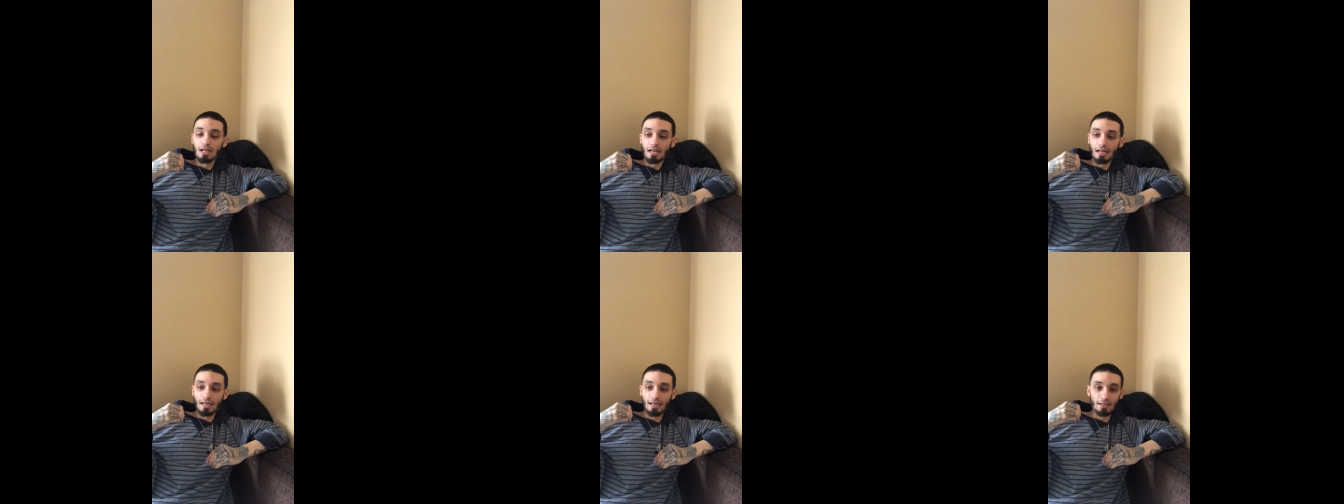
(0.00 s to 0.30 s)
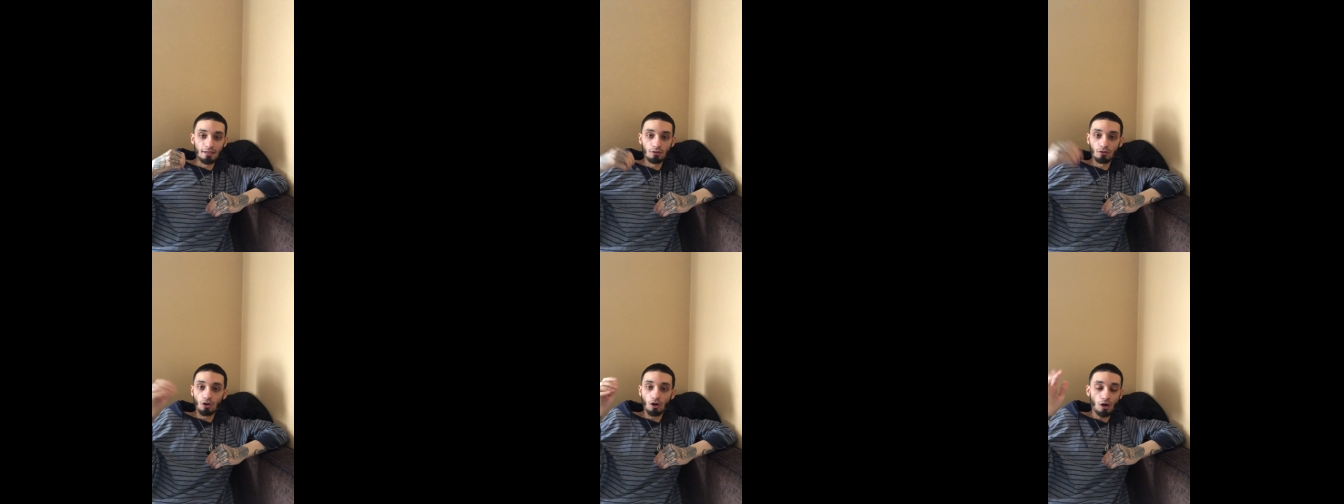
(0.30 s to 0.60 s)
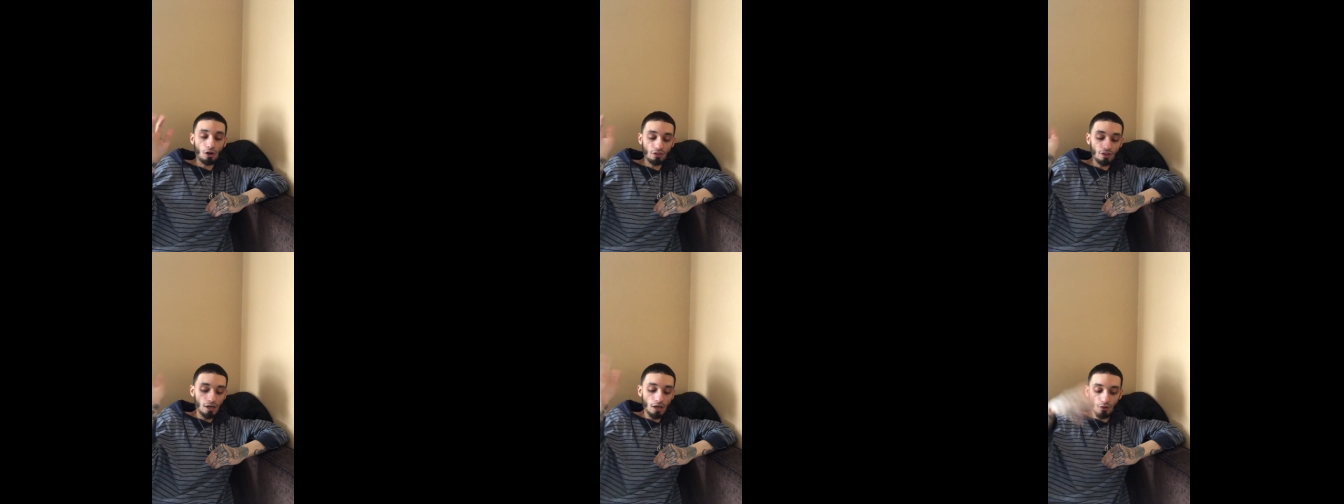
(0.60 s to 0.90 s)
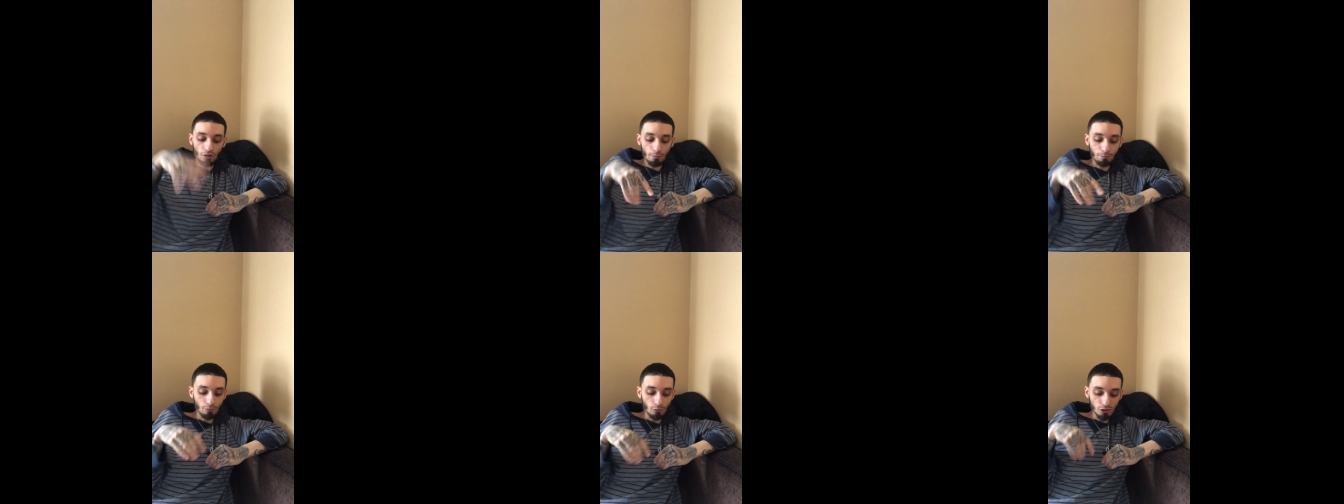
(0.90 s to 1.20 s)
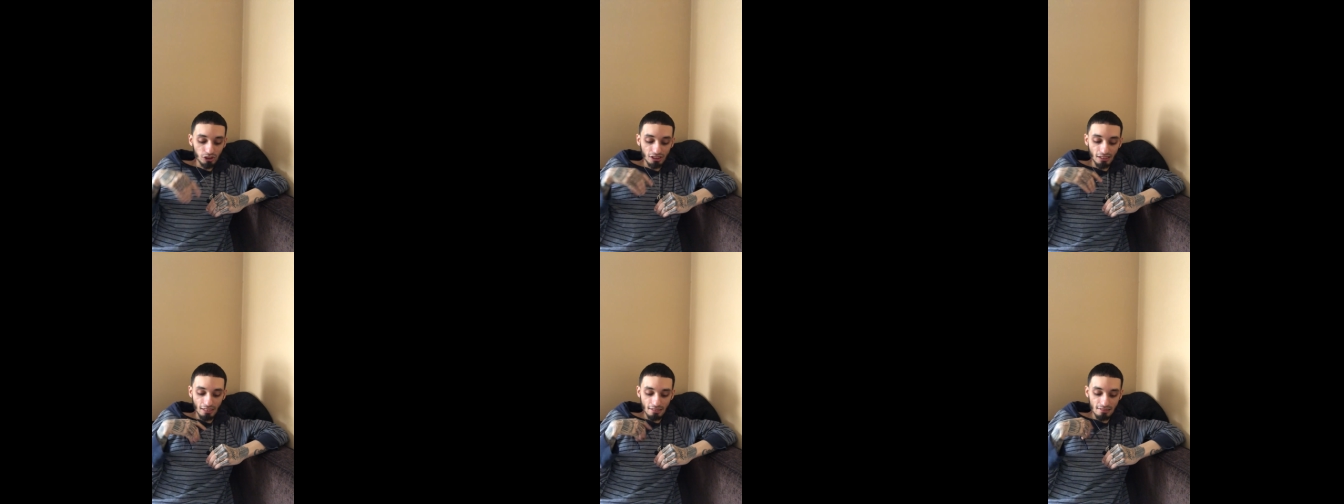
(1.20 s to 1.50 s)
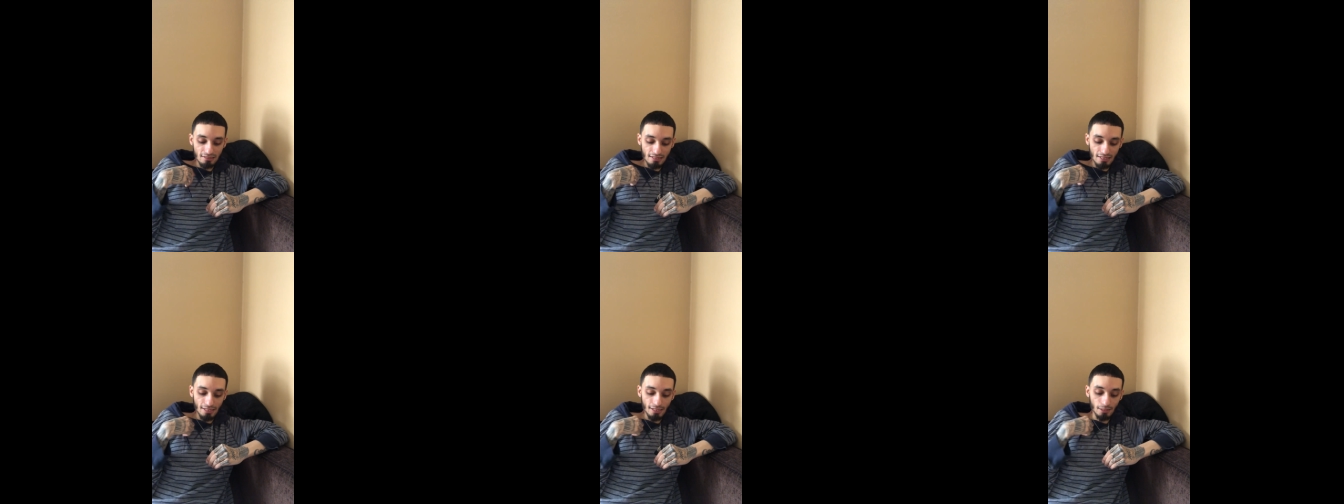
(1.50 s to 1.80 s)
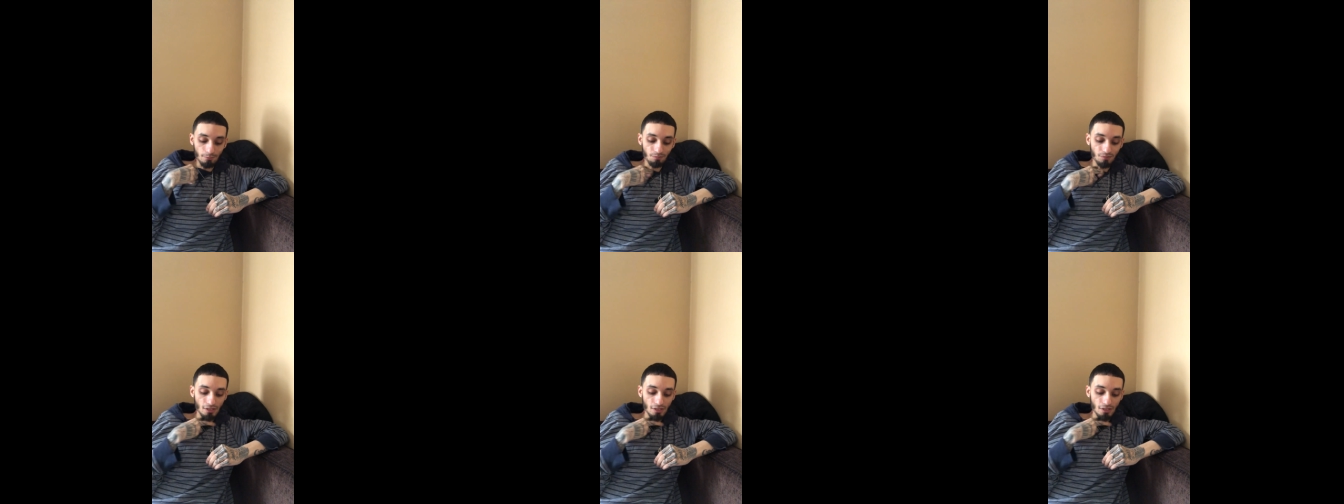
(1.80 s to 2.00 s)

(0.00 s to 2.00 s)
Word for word: and all the other bullshit I said.